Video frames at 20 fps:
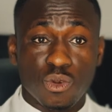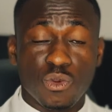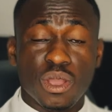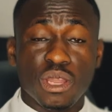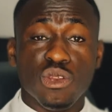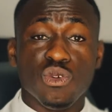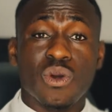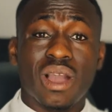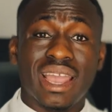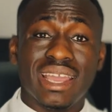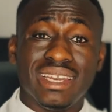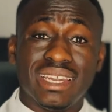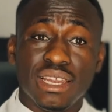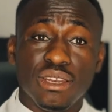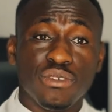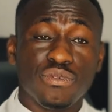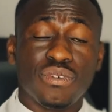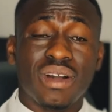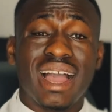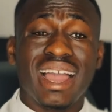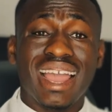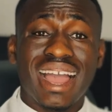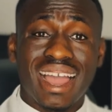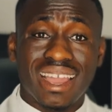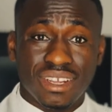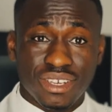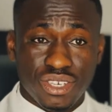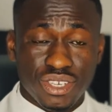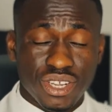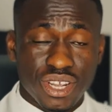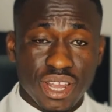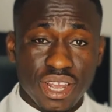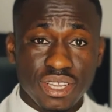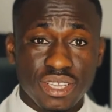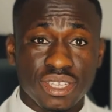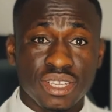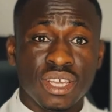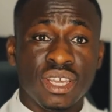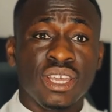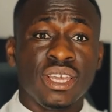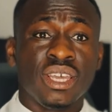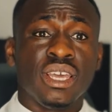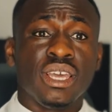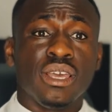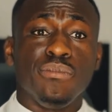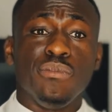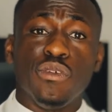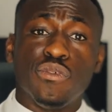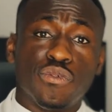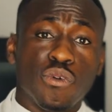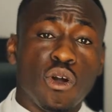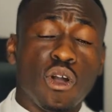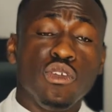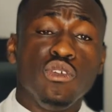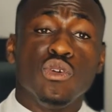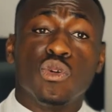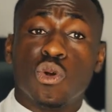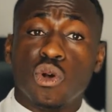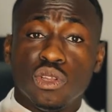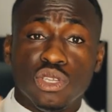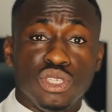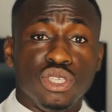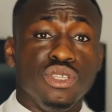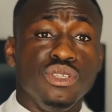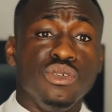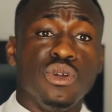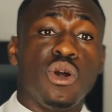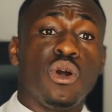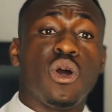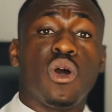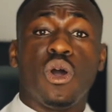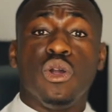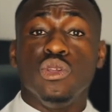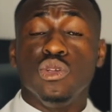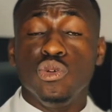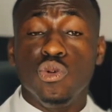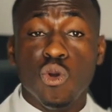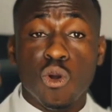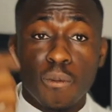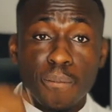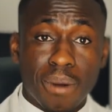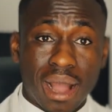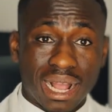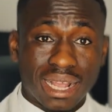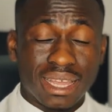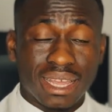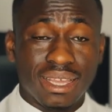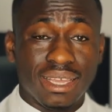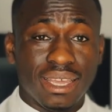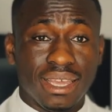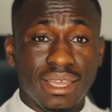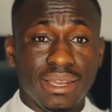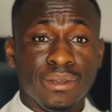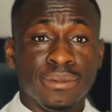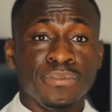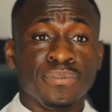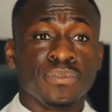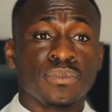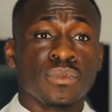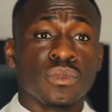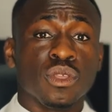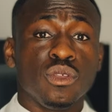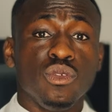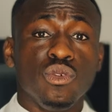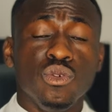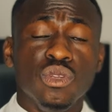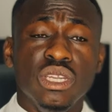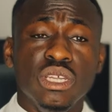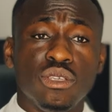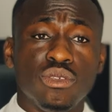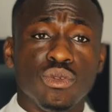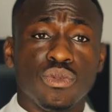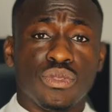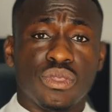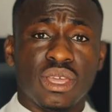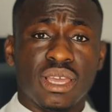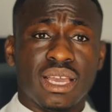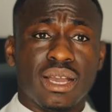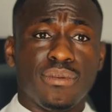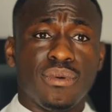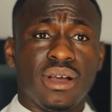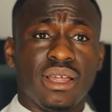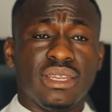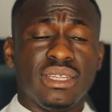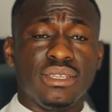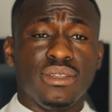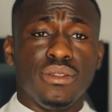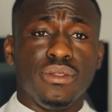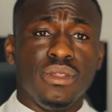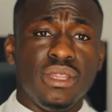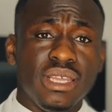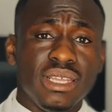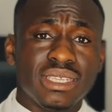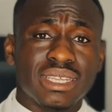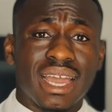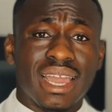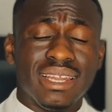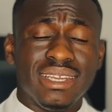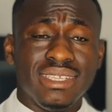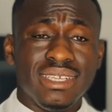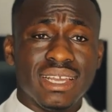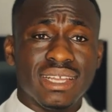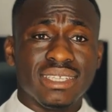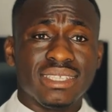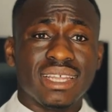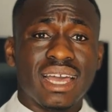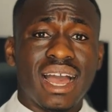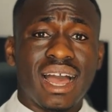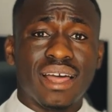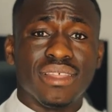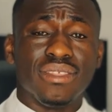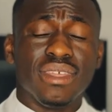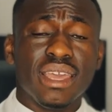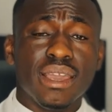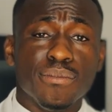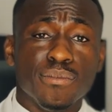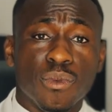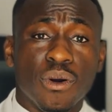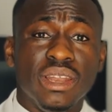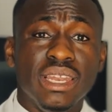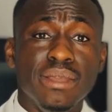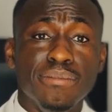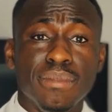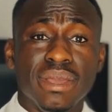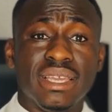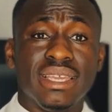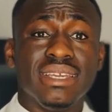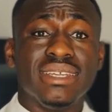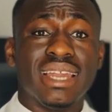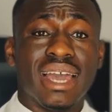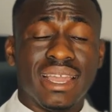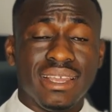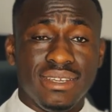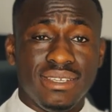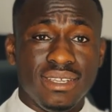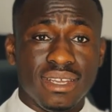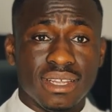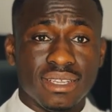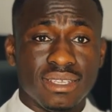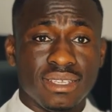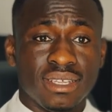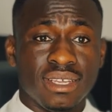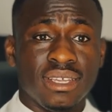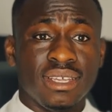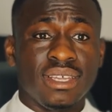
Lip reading: When you identify ideas, before you continue or you go back again, you need to think about it. These ideas, are they money making ideas?